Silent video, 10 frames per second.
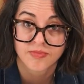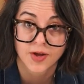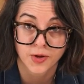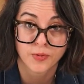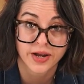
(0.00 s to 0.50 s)

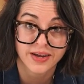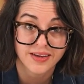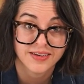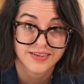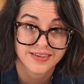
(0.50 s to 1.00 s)
Are you
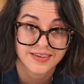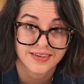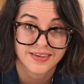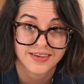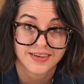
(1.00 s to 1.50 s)
ready?
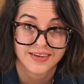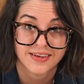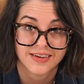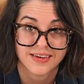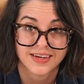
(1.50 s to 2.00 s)

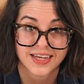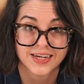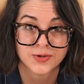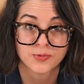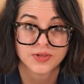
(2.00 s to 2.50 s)
Can
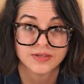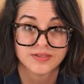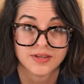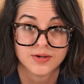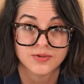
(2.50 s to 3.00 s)
I do it really
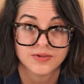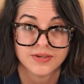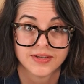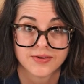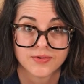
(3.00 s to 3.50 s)
slow
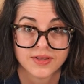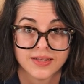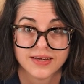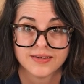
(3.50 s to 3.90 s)
and really